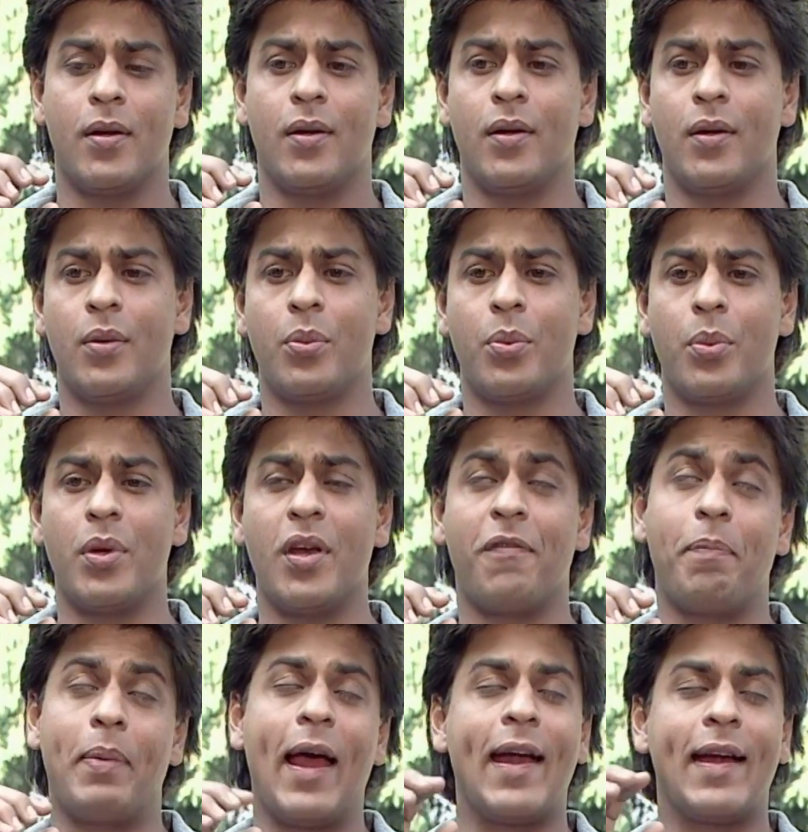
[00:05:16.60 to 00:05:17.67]
uh, we
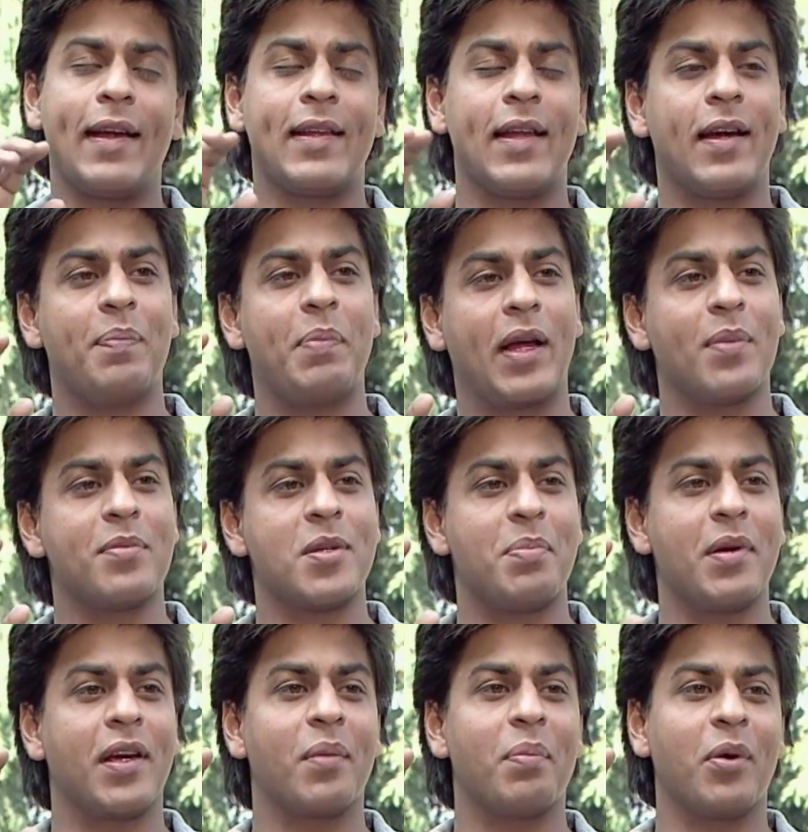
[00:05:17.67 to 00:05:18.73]
have planned it that it becomes a
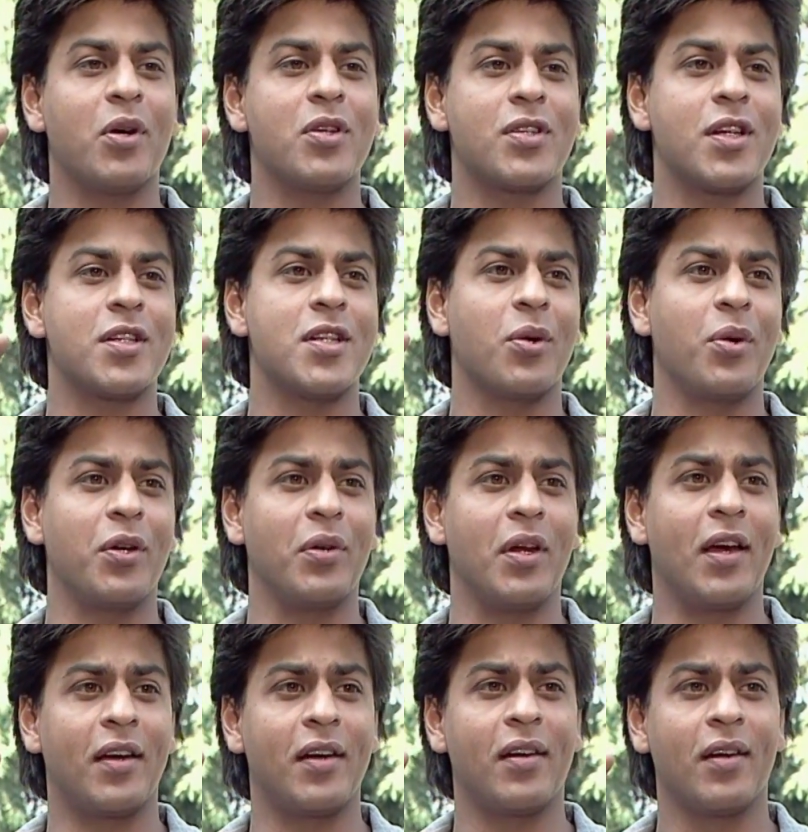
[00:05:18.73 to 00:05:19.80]
big hit because kids are going to
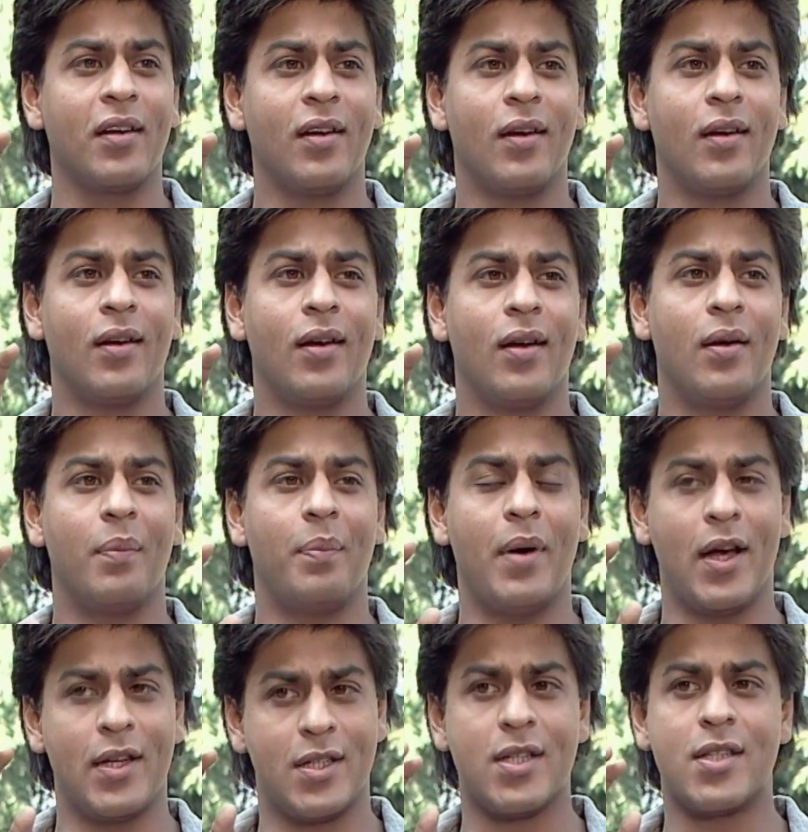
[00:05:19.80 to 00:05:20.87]
like it. But
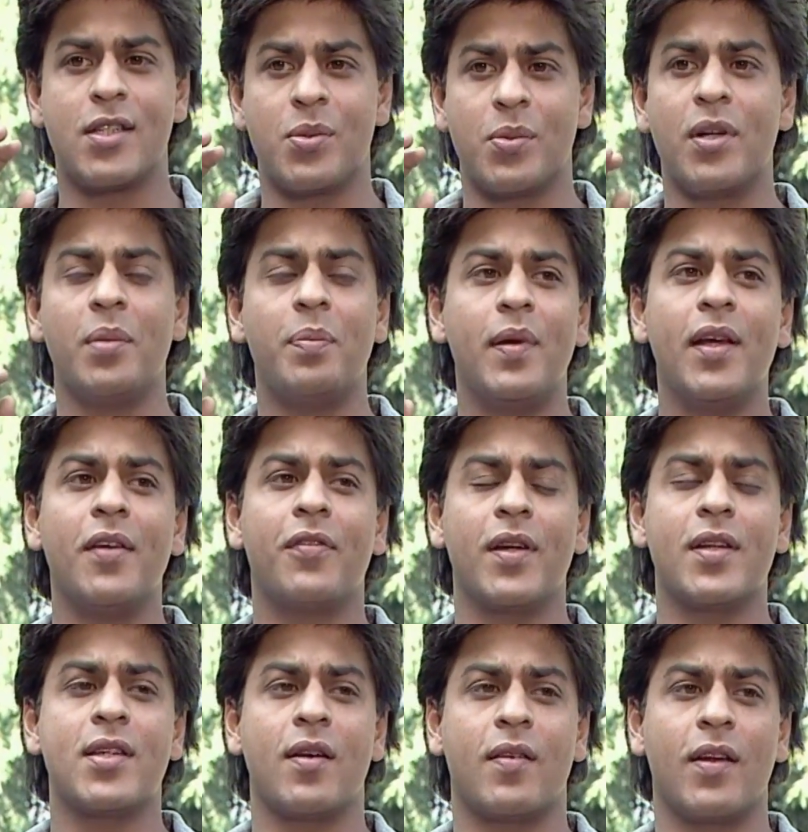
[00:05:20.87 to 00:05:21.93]
I just genuinely believe
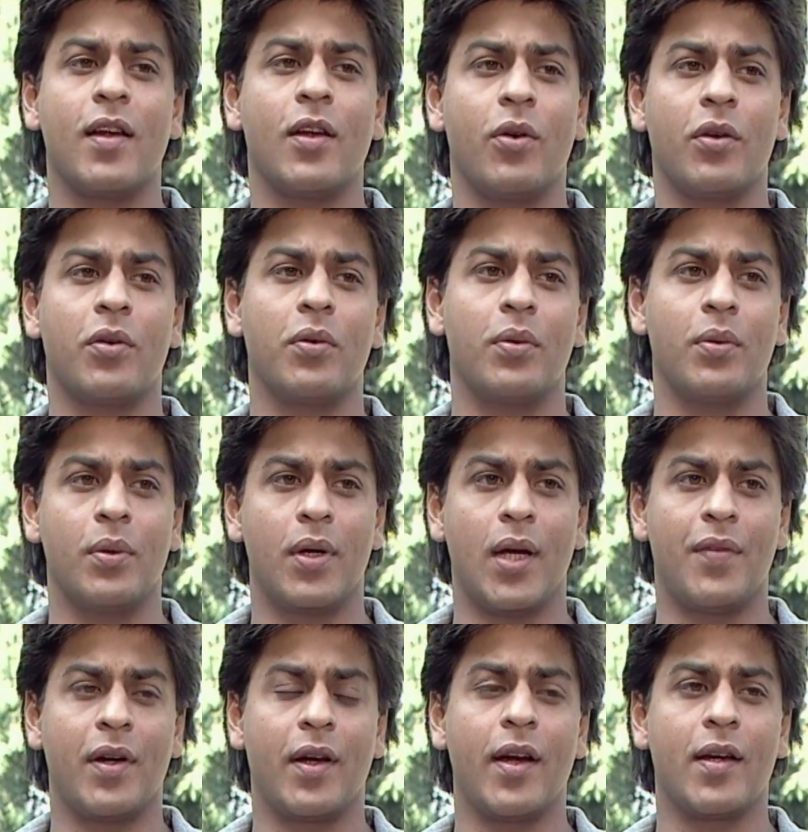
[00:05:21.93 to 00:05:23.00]
kids are really going to
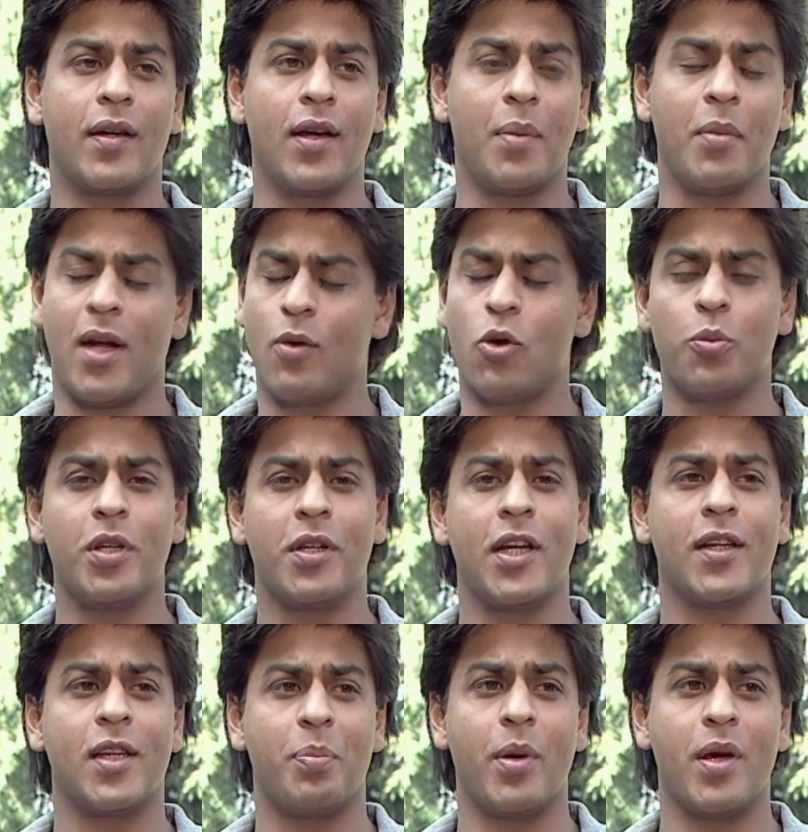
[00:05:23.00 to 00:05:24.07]
have a great time, and I hope they
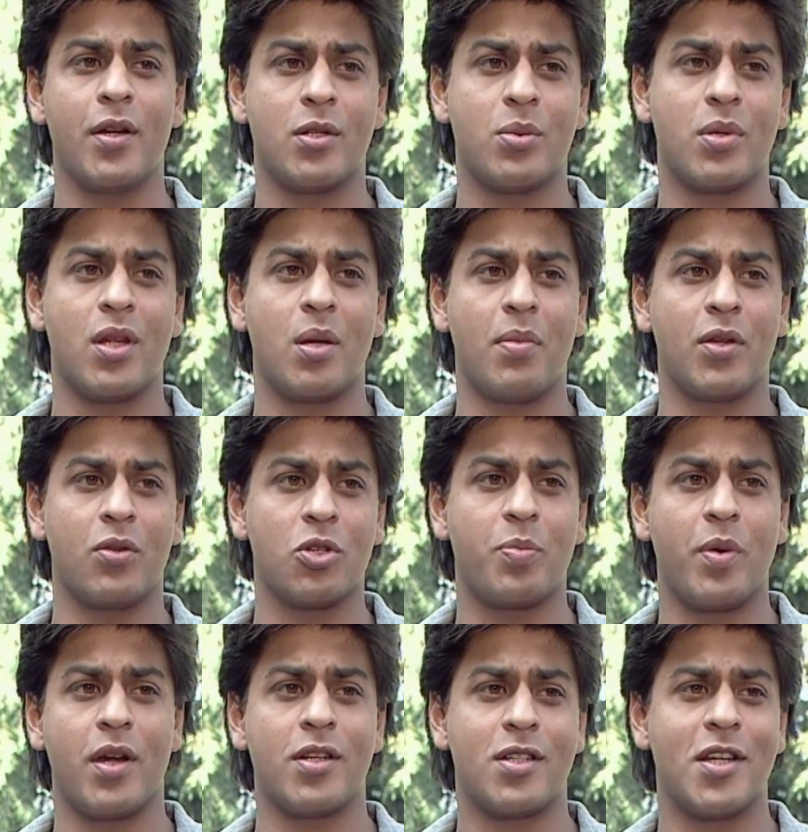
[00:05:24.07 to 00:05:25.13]
take their parents with them, and those
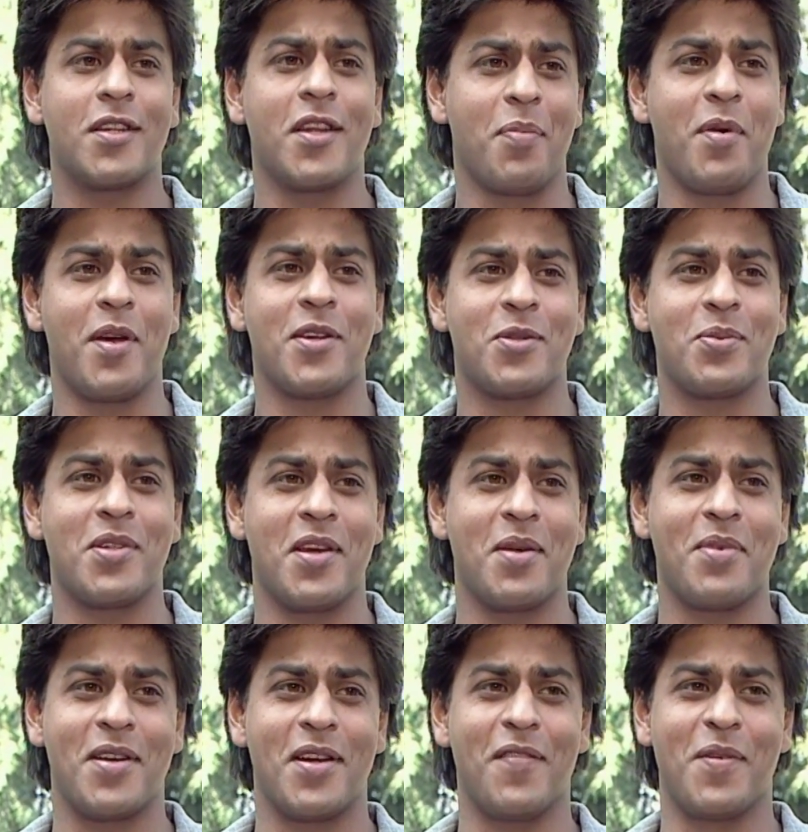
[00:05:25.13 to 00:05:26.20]
parents take their parents with
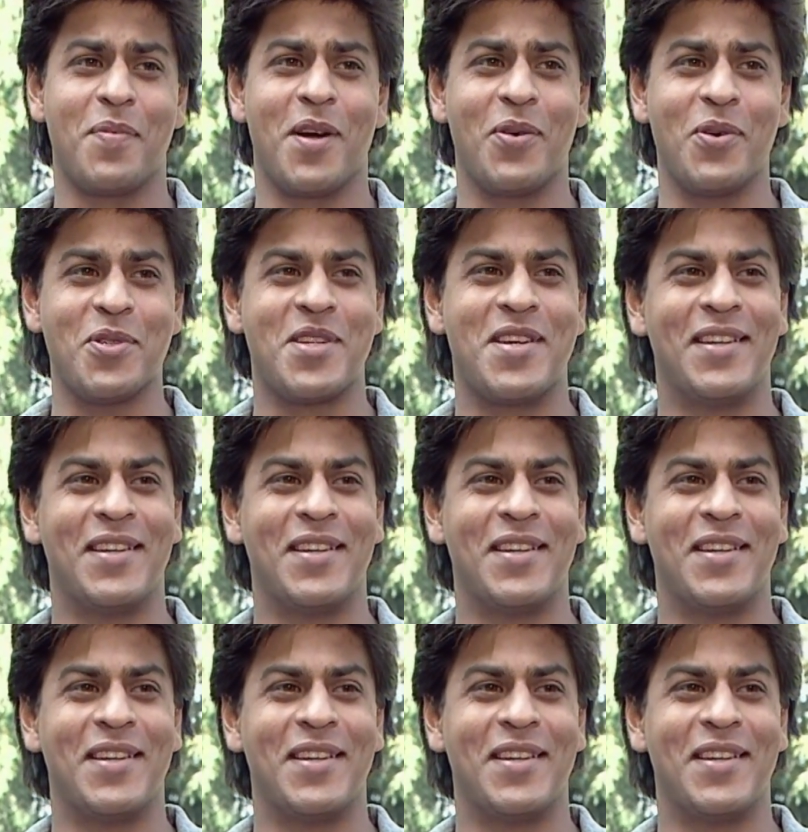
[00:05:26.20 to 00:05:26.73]
them, and everybody goes.